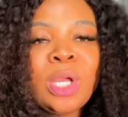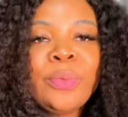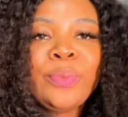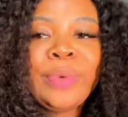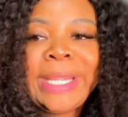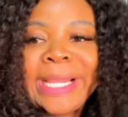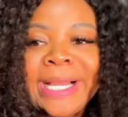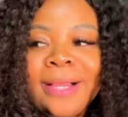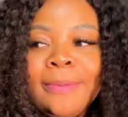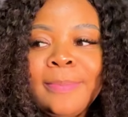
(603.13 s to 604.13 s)
we
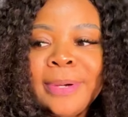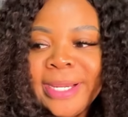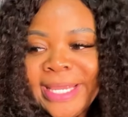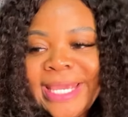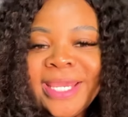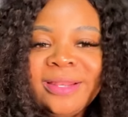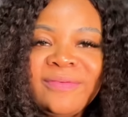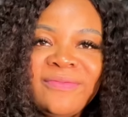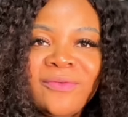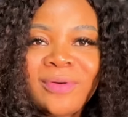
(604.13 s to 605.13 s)
are packing
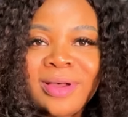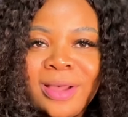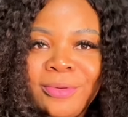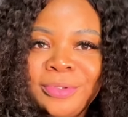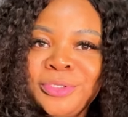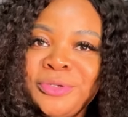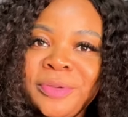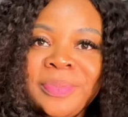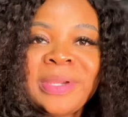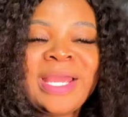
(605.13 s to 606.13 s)
for our
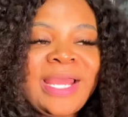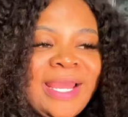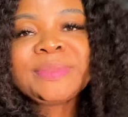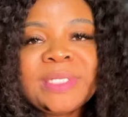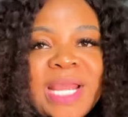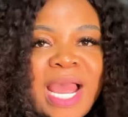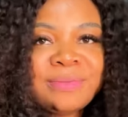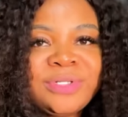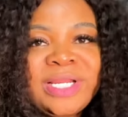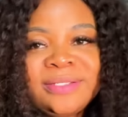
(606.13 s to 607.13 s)
trip.
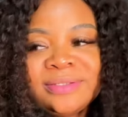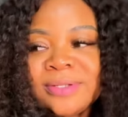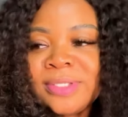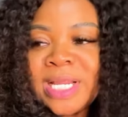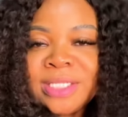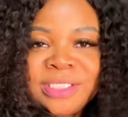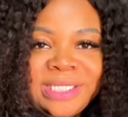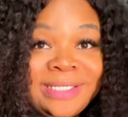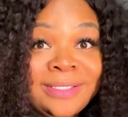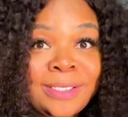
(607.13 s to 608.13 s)
I'm trying to sort out
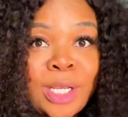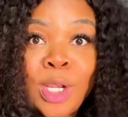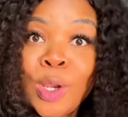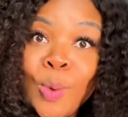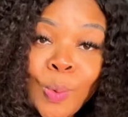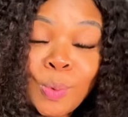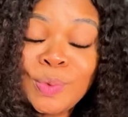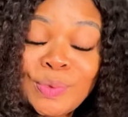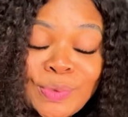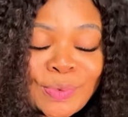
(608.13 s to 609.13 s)
Jesse's
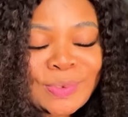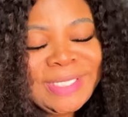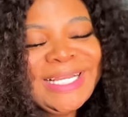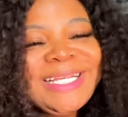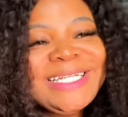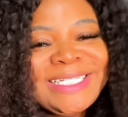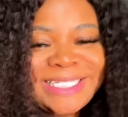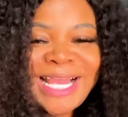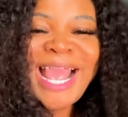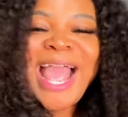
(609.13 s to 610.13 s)
clothes.
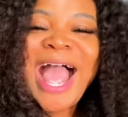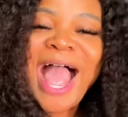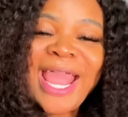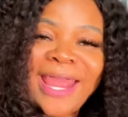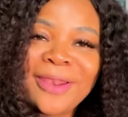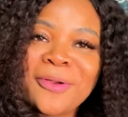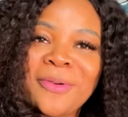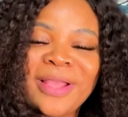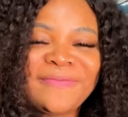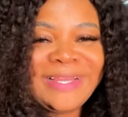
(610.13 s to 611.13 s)
I cannot
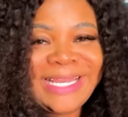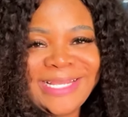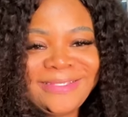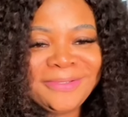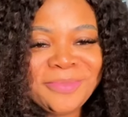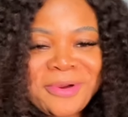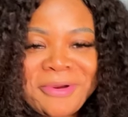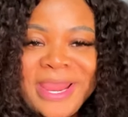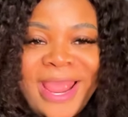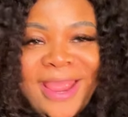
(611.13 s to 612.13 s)
wait for this tomorrow.
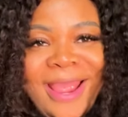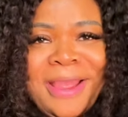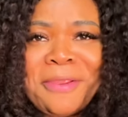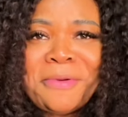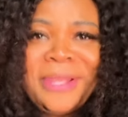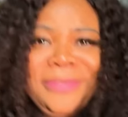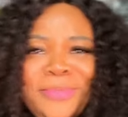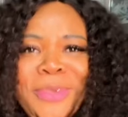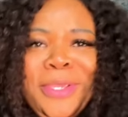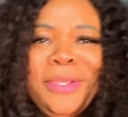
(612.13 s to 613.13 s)
Yeah, I cannot wait to
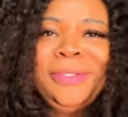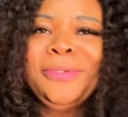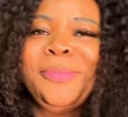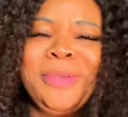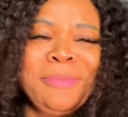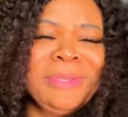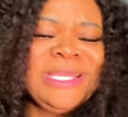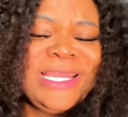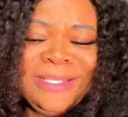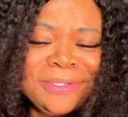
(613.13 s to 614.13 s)
go
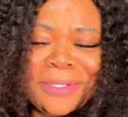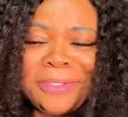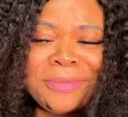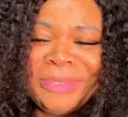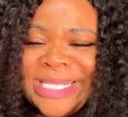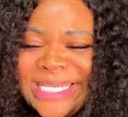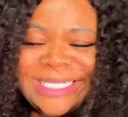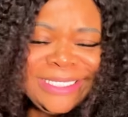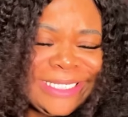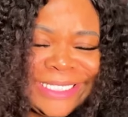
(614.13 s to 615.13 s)
to
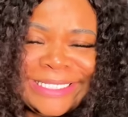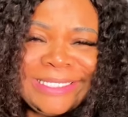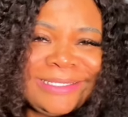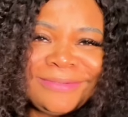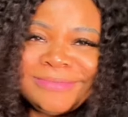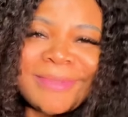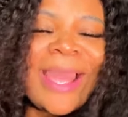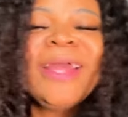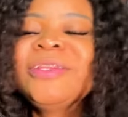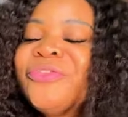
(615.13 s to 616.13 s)
Benin because my
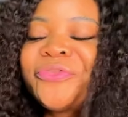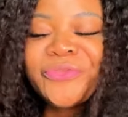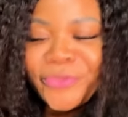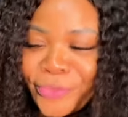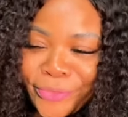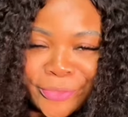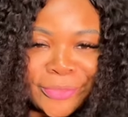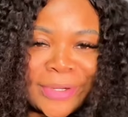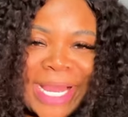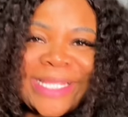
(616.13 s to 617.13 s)
head is
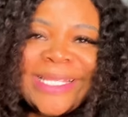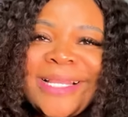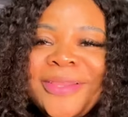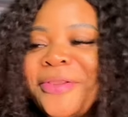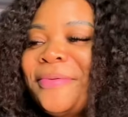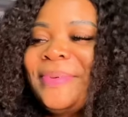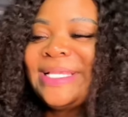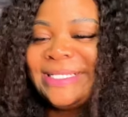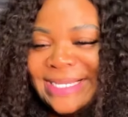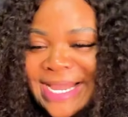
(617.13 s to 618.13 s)
full. I think the only
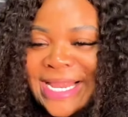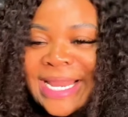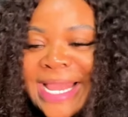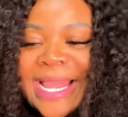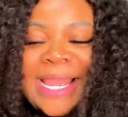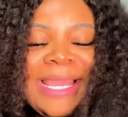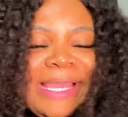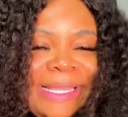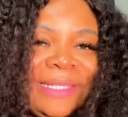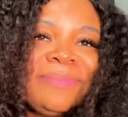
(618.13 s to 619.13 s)
place I can
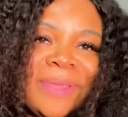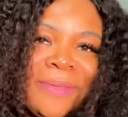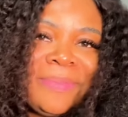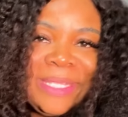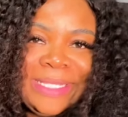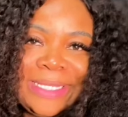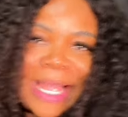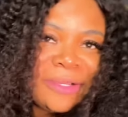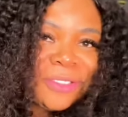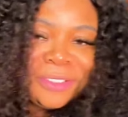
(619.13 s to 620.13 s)
ease me a bit is
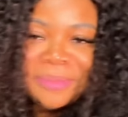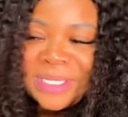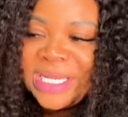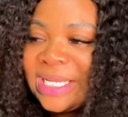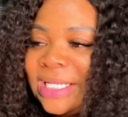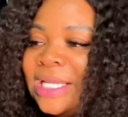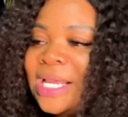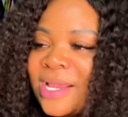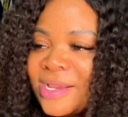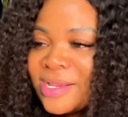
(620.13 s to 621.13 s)
actually Benin.
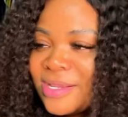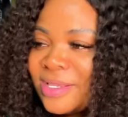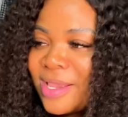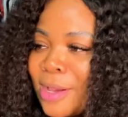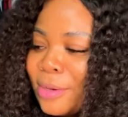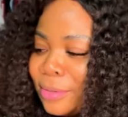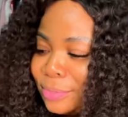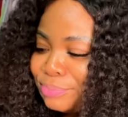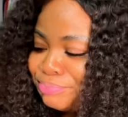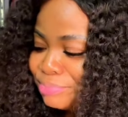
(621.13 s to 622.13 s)

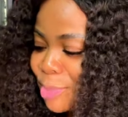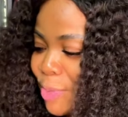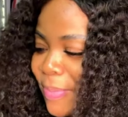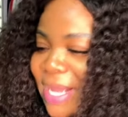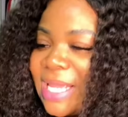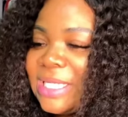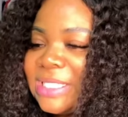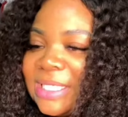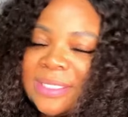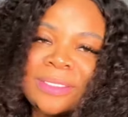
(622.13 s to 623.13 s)
So we're packing
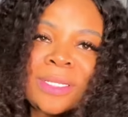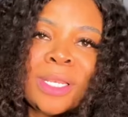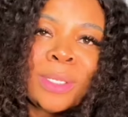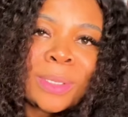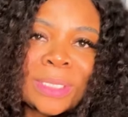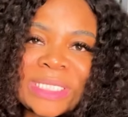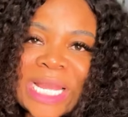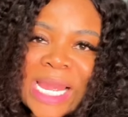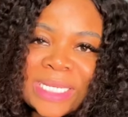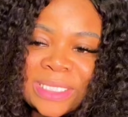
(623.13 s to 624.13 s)
Jesse's clothes
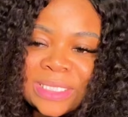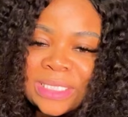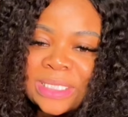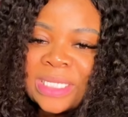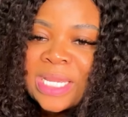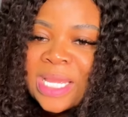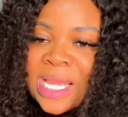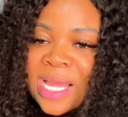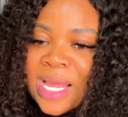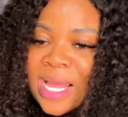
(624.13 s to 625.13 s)
and
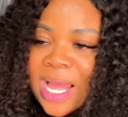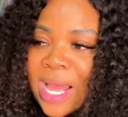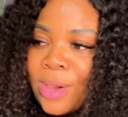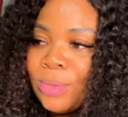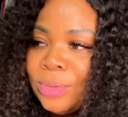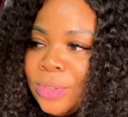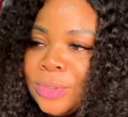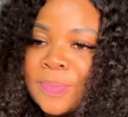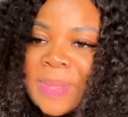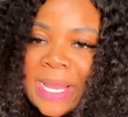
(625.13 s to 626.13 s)
I would
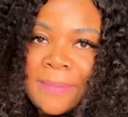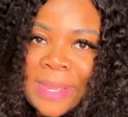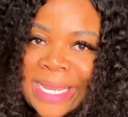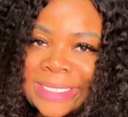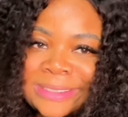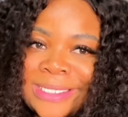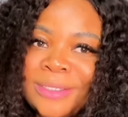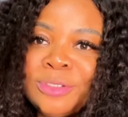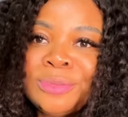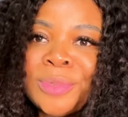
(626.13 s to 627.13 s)
also pack mine.
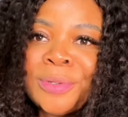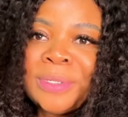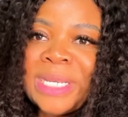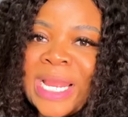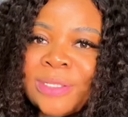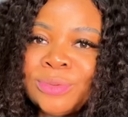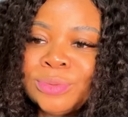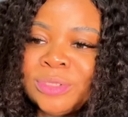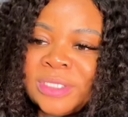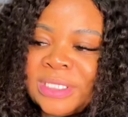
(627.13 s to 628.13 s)
Then tomorrow night
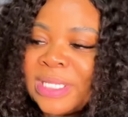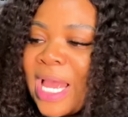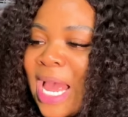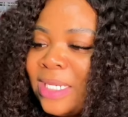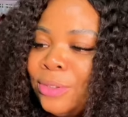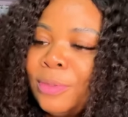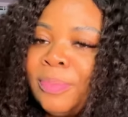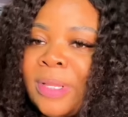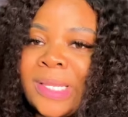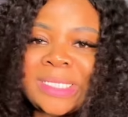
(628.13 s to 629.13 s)
we'll just add
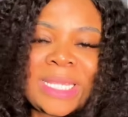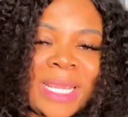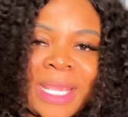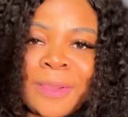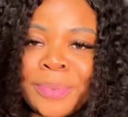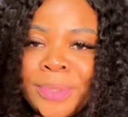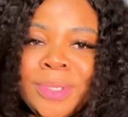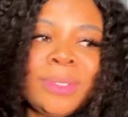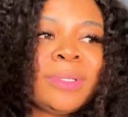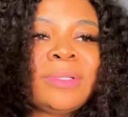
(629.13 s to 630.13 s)
up our skincare
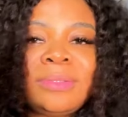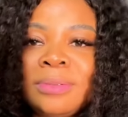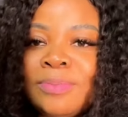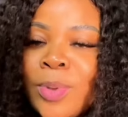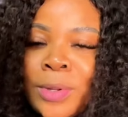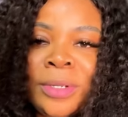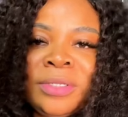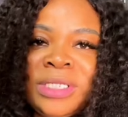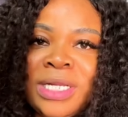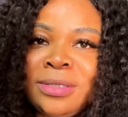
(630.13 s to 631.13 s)
products,
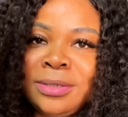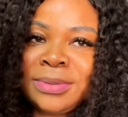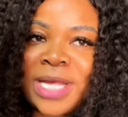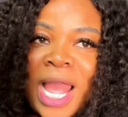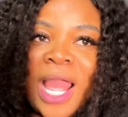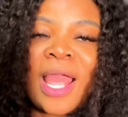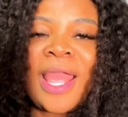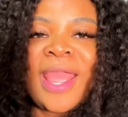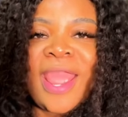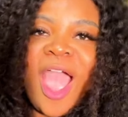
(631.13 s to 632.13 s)
sponge and all of that.
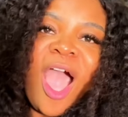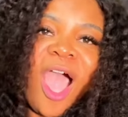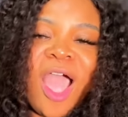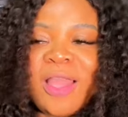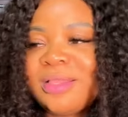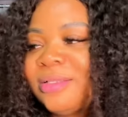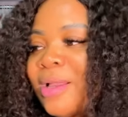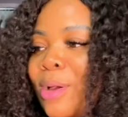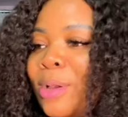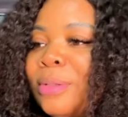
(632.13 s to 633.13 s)
Yeah,
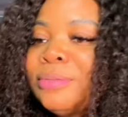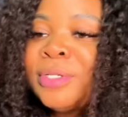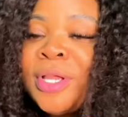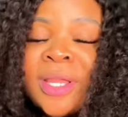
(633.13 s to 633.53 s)
so